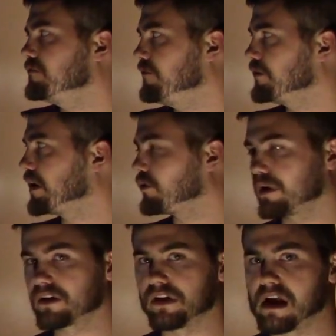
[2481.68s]
Very
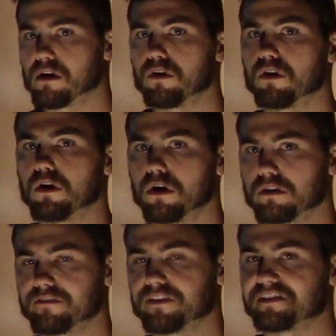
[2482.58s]
quickly,
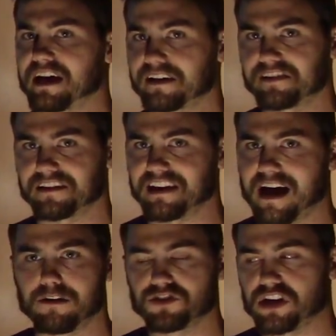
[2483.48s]
all of this excess
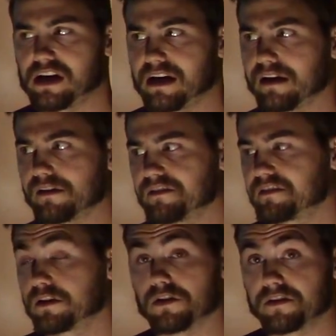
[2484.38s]
algae is
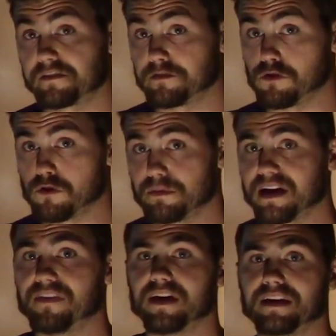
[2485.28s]
consumed
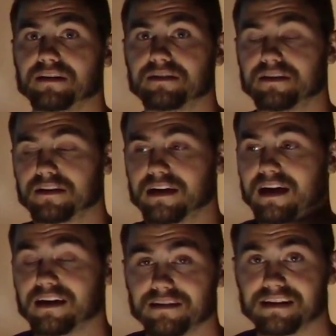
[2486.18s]

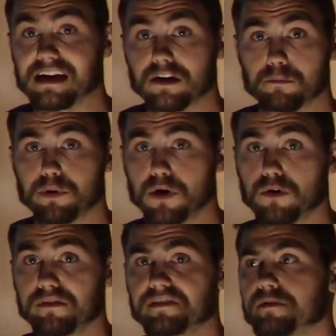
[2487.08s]
and
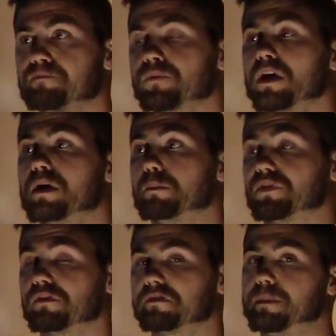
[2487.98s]
decomposed. But
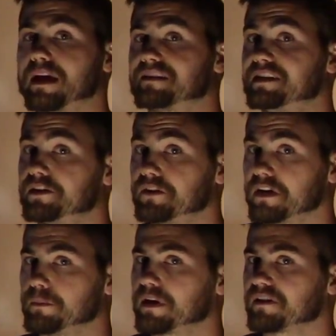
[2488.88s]
those
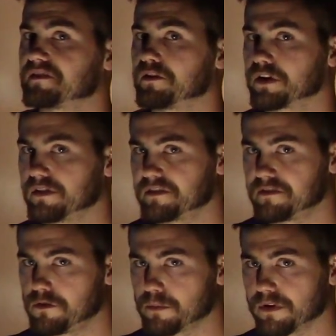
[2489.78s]
bacteria, because they're
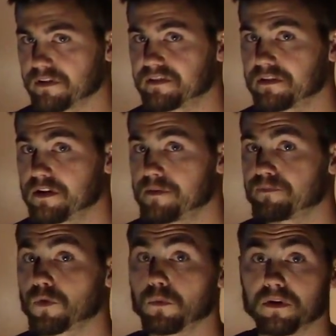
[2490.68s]
consumers,
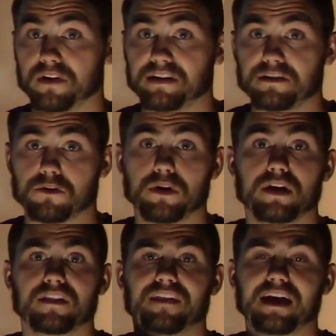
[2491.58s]
what do?
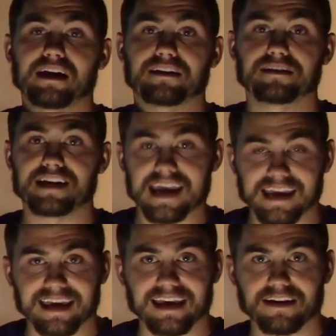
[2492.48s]
They
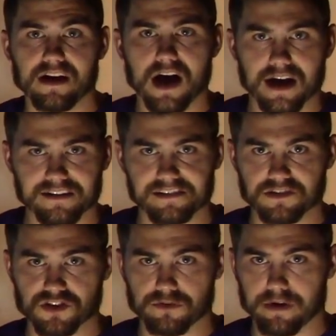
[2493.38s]
take in
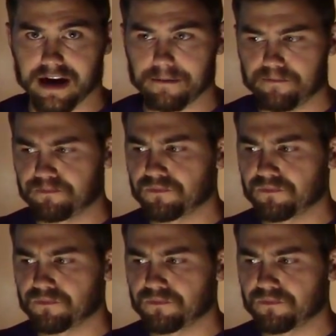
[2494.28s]
oxygen, right?